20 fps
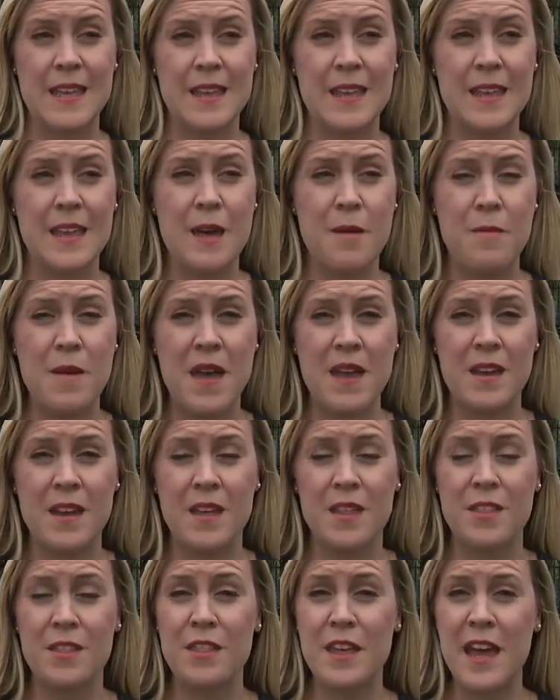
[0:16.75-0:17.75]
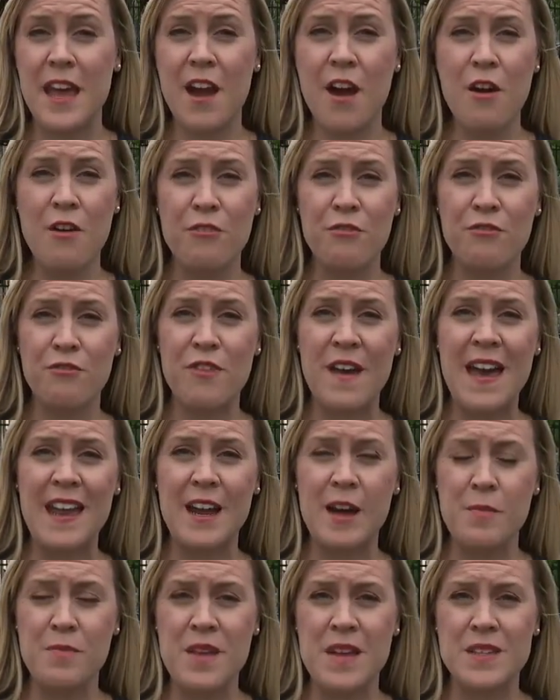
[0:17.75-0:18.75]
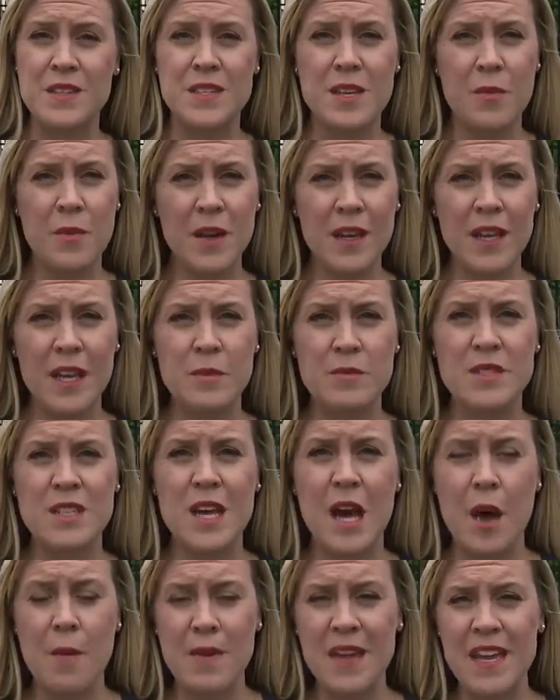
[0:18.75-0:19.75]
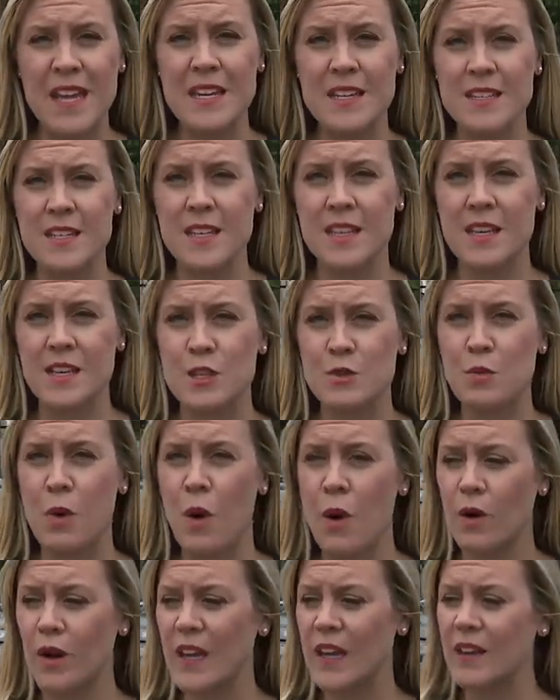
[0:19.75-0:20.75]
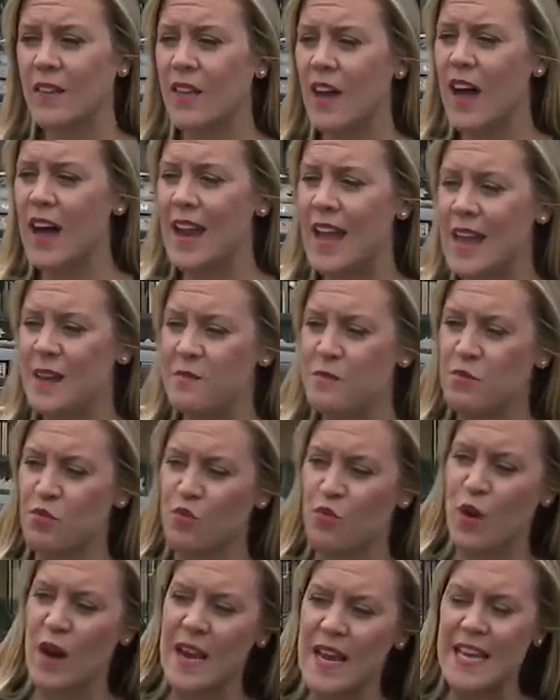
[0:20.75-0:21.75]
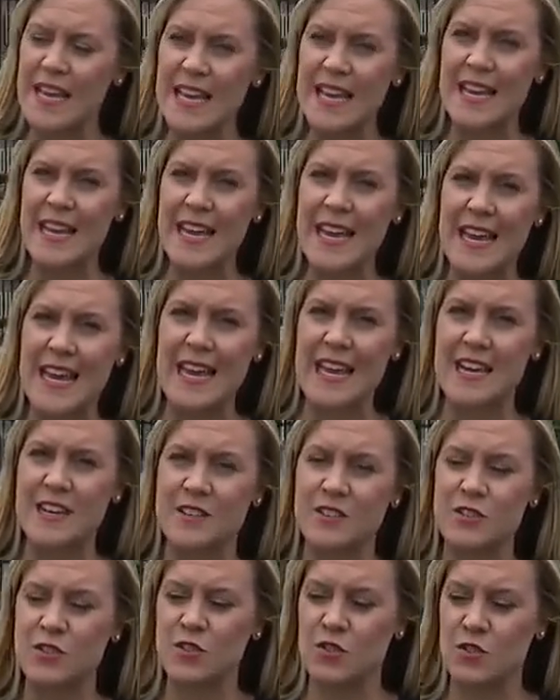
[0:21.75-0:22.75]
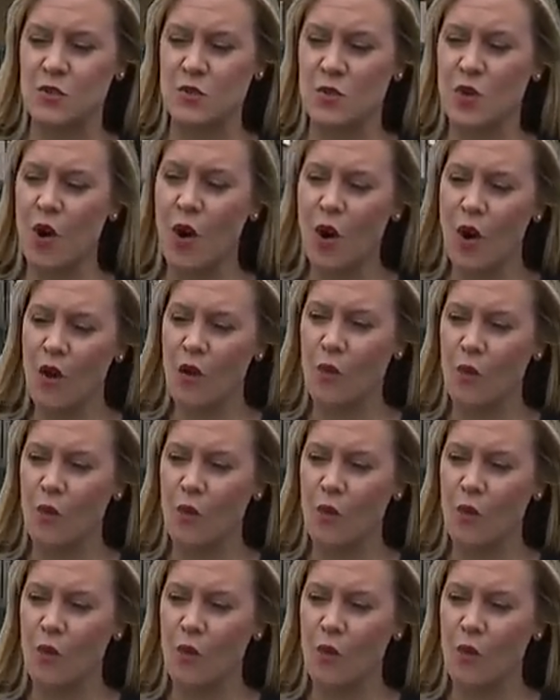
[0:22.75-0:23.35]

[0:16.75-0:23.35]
Yeah, Ben, they are fed up that someone keeps coming into this parking lot and breaking into car